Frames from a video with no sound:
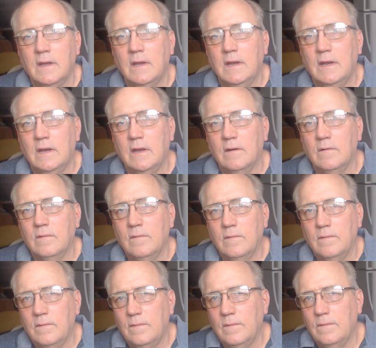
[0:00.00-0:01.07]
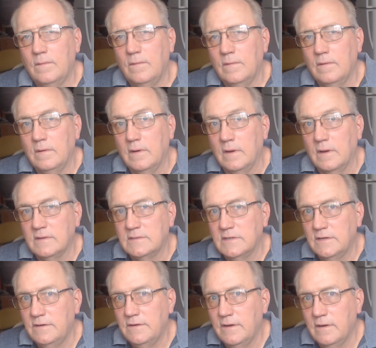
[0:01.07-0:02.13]
You know, I
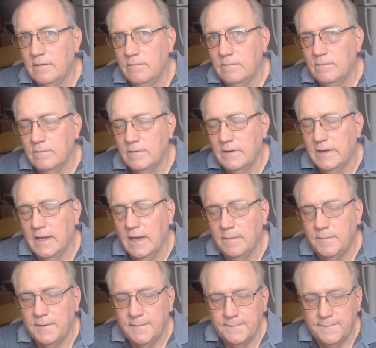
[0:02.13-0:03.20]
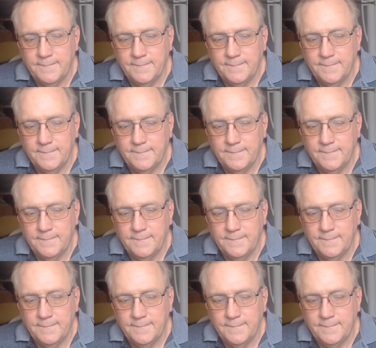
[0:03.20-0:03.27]
said, you know, you got me.